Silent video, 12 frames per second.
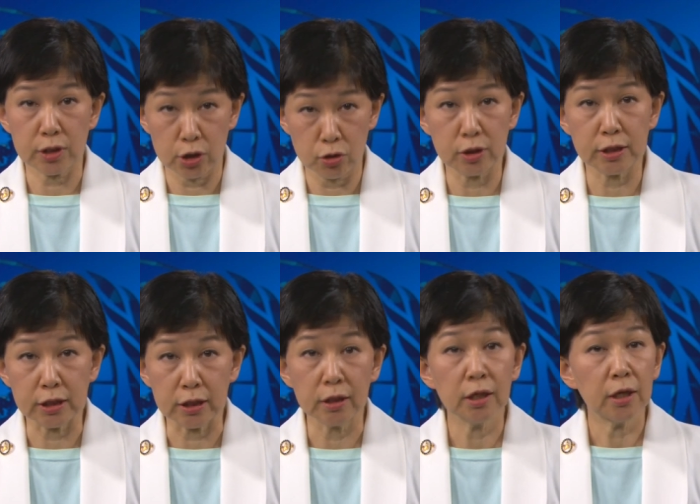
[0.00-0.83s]

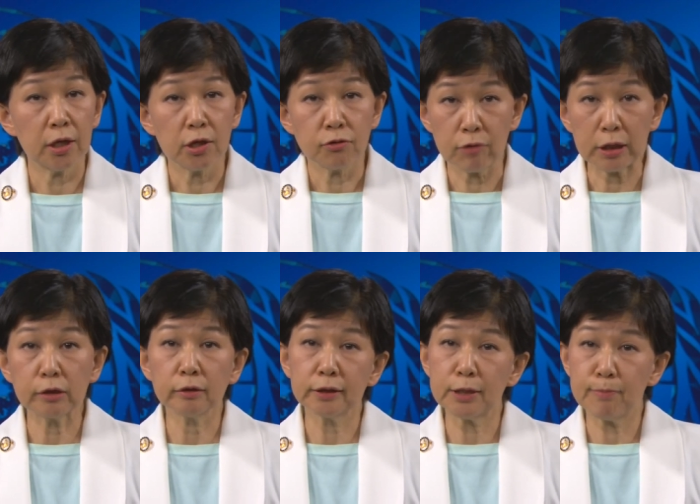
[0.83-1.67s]
security
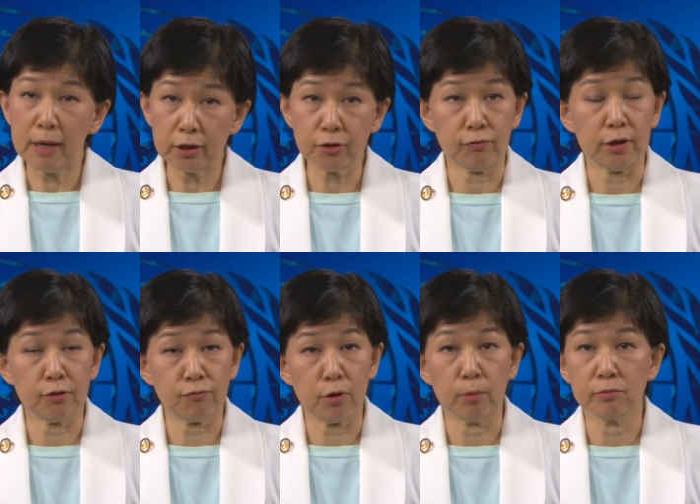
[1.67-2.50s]
regularly
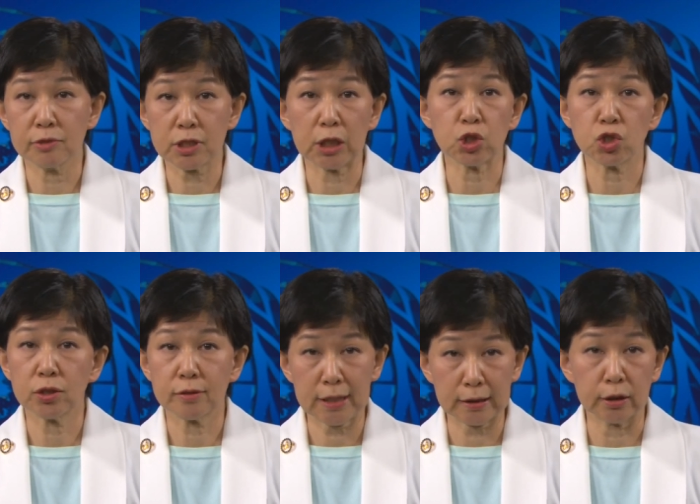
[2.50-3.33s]
benefit from
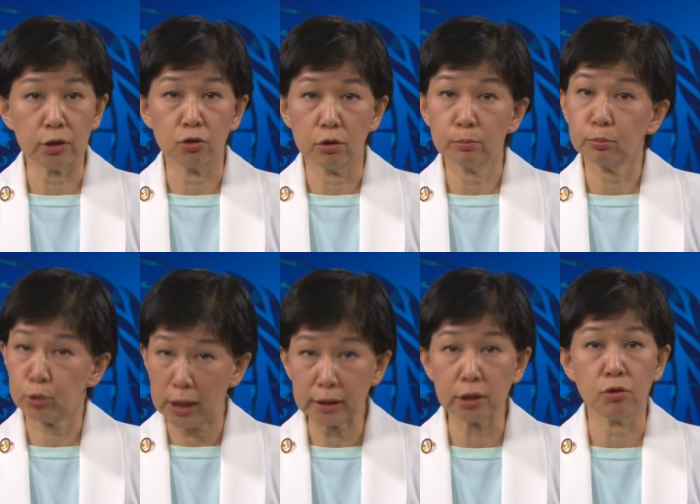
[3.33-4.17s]
such technical,
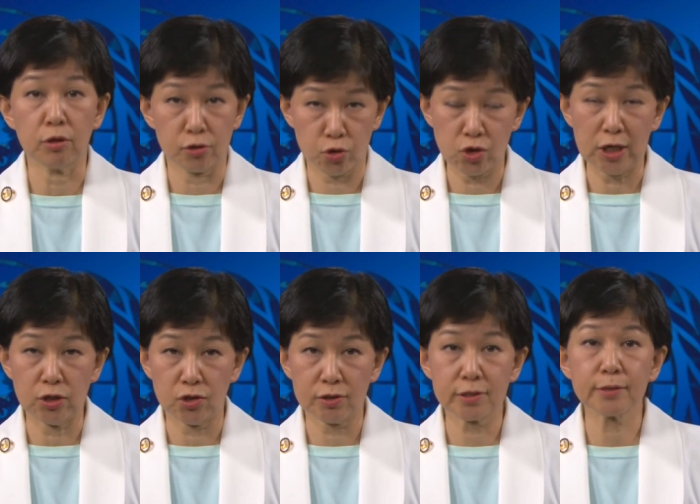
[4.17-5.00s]
practical
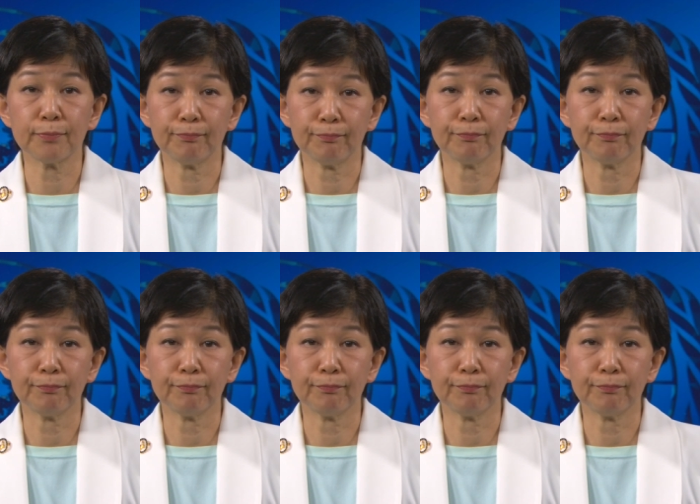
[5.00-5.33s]
exchanges.